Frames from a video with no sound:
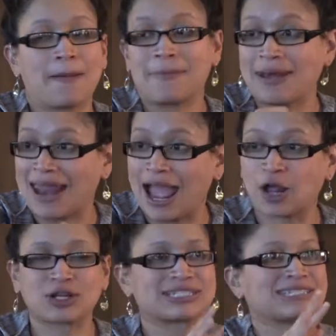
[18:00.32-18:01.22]
can also work
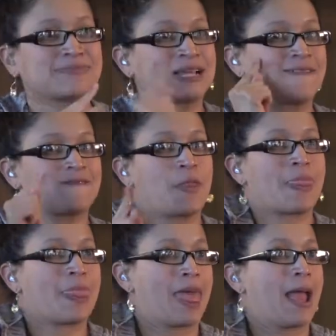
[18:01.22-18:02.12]
as an interpreter.
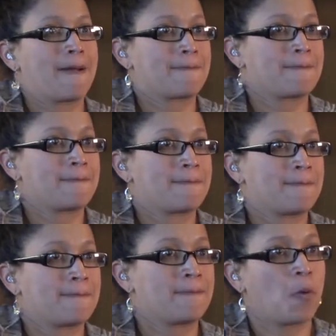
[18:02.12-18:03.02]
That's not the case. And
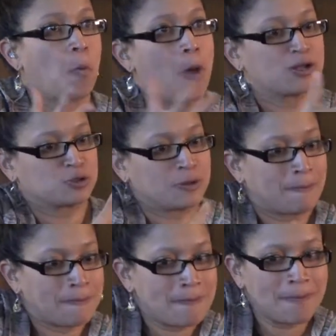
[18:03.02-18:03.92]
I'm certainly not
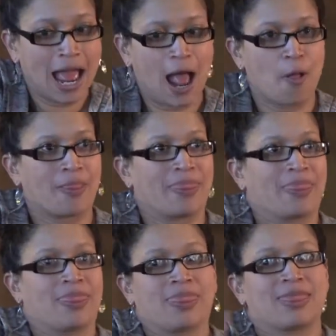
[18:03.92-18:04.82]
speaking on their
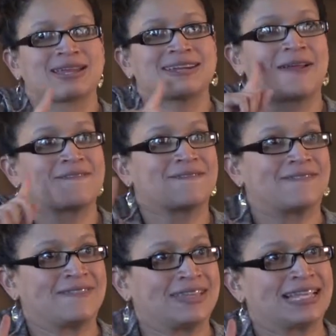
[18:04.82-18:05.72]
behalf. I
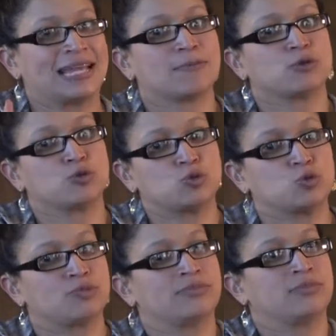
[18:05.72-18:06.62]
am
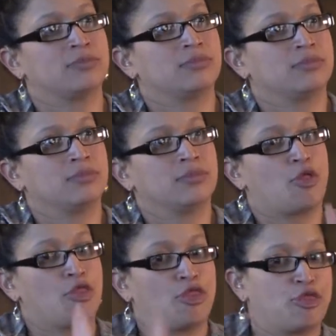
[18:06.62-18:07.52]
empowering the deaf victim
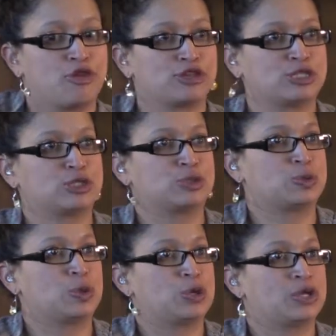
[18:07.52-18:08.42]
to tell their
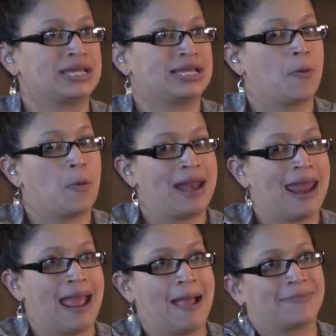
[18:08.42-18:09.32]
story,
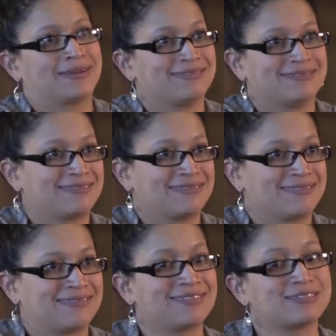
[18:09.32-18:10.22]
and they deserve equal
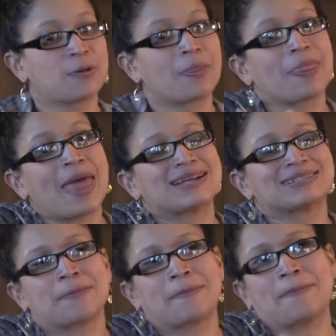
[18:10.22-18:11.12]
access in
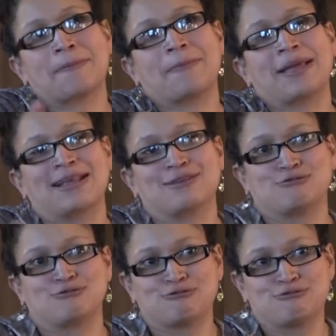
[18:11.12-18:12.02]
terms of
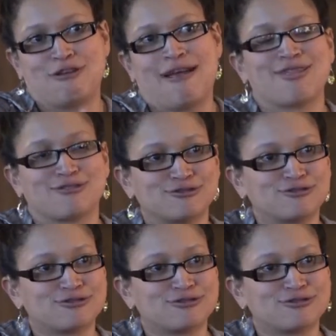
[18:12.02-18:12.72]
getting an interpreter